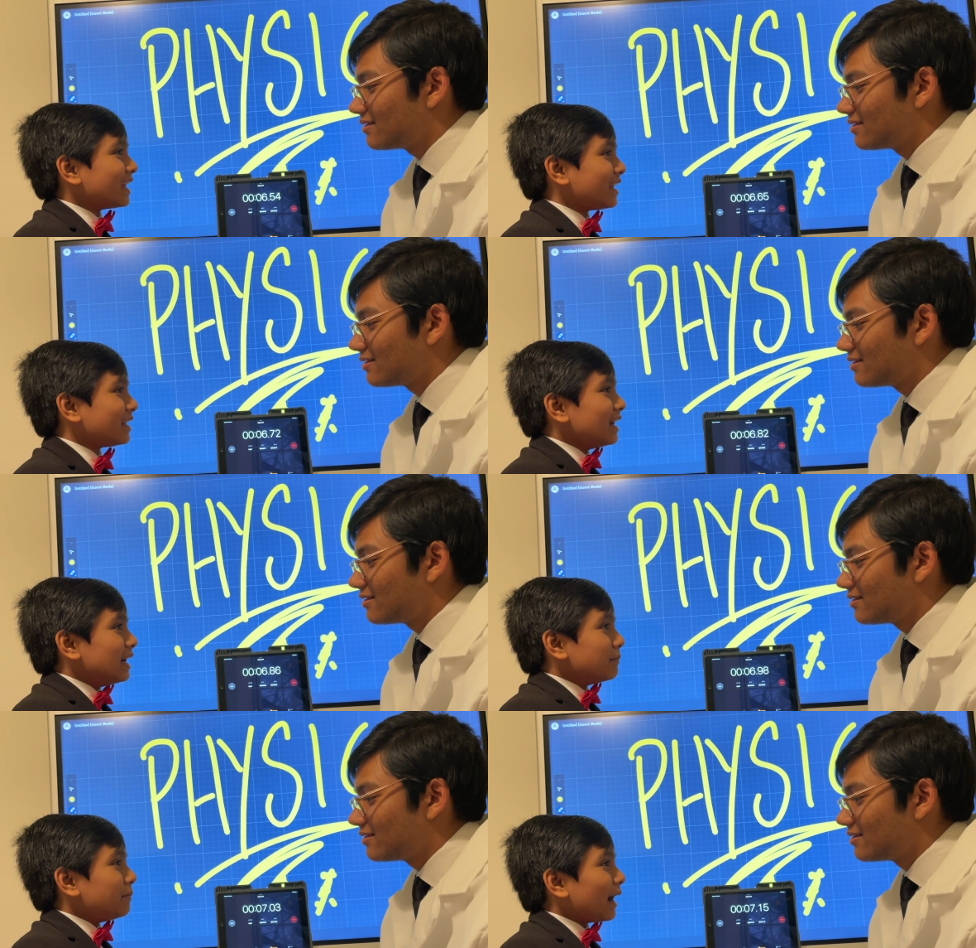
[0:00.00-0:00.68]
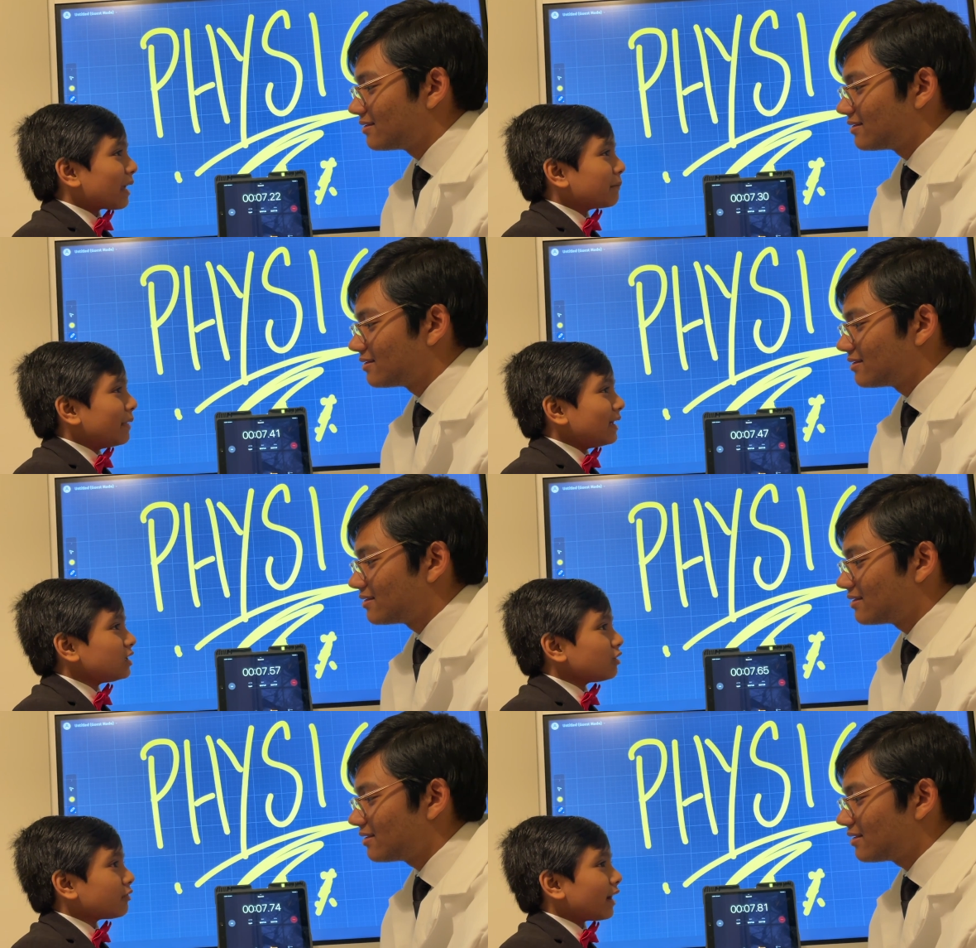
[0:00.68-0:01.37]
Speaker 1: it by
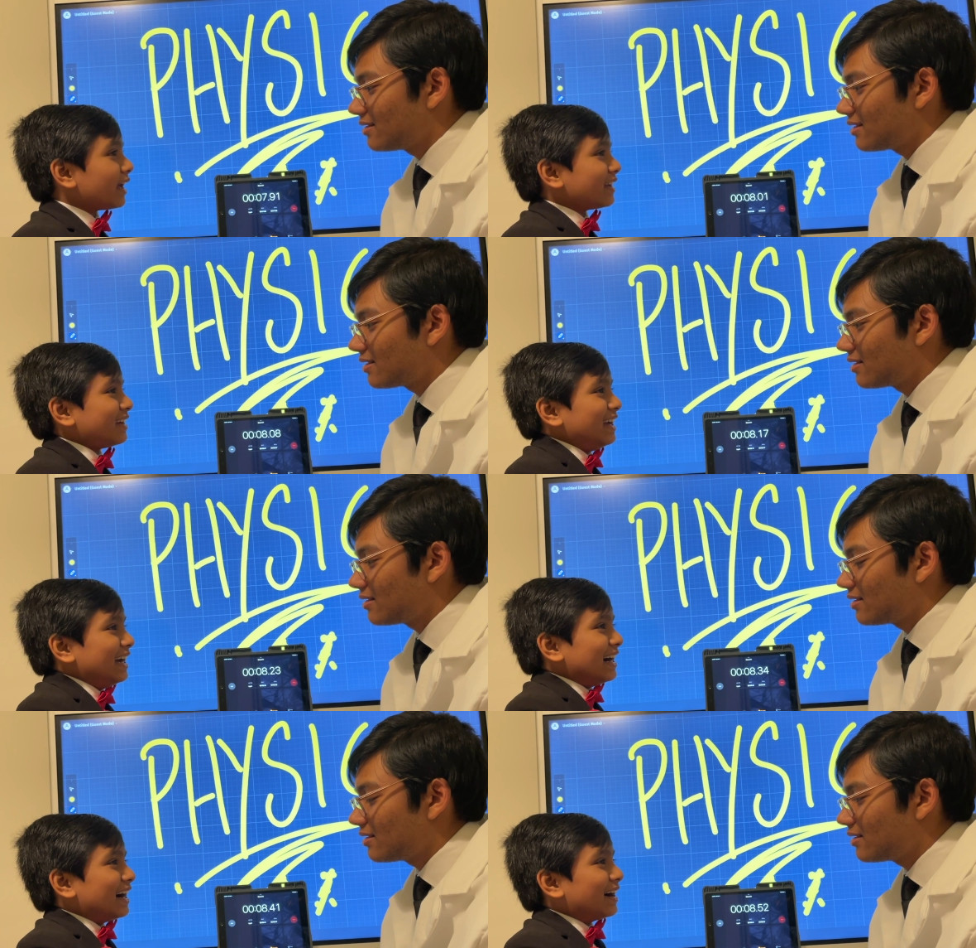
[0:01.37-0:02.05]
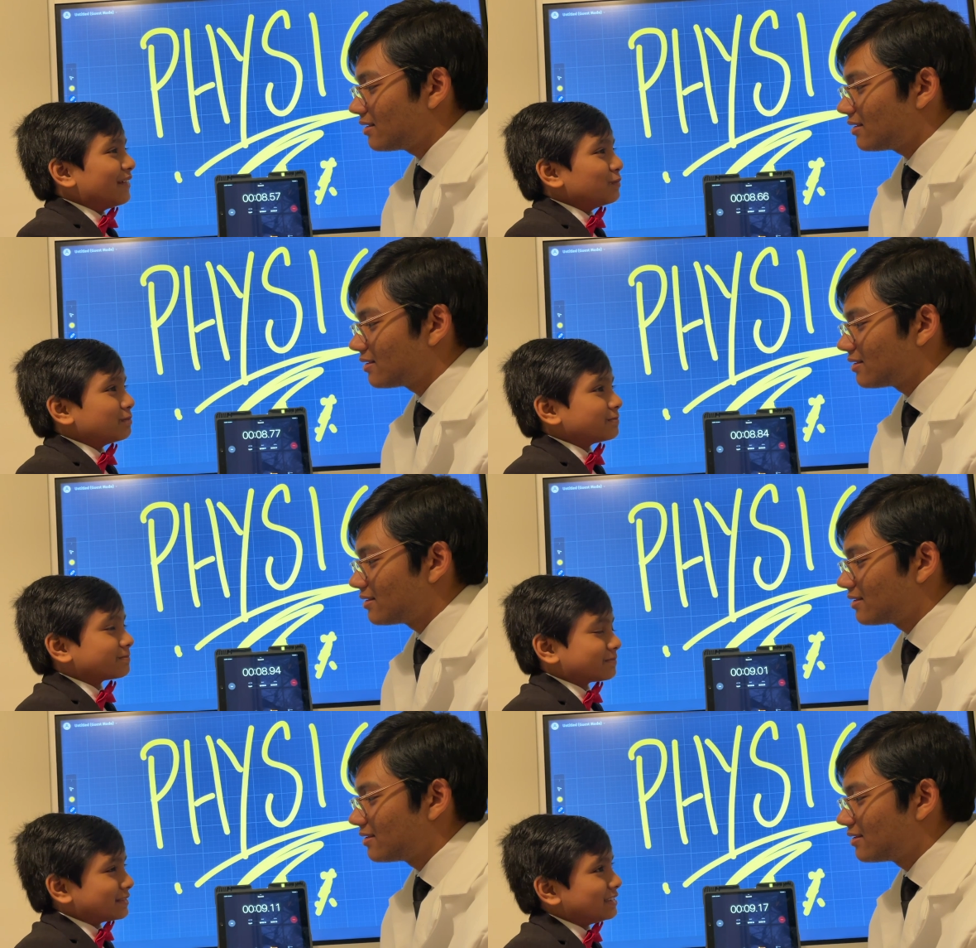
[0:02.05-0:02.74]
measuring um,